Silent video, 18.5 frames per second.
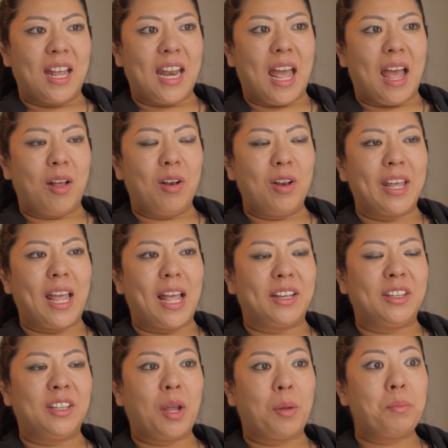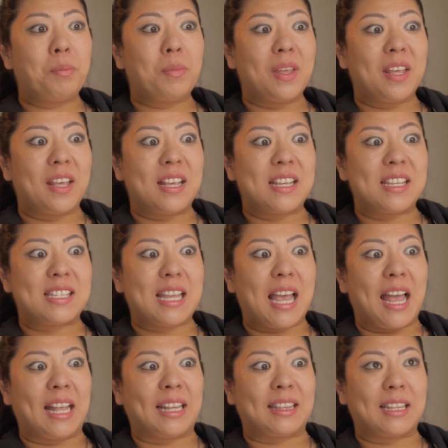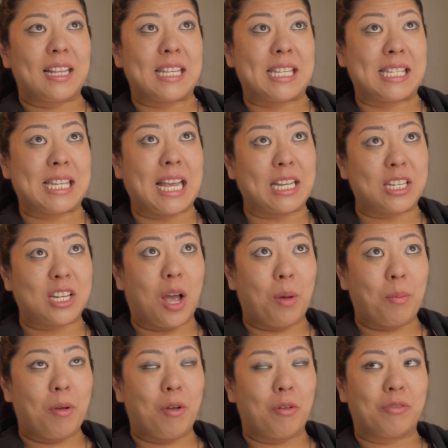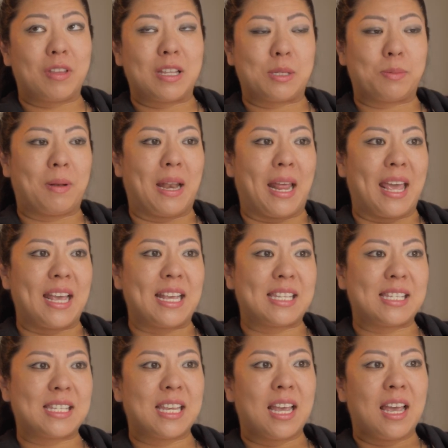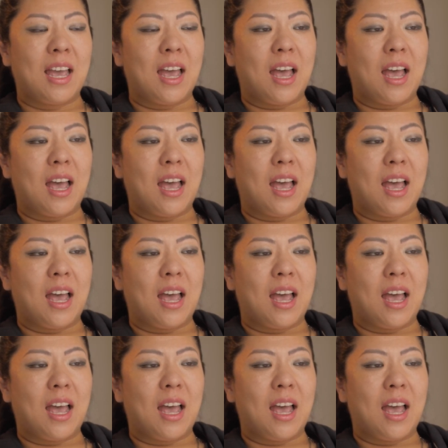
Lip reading: Now look at numbers and a setup of this place.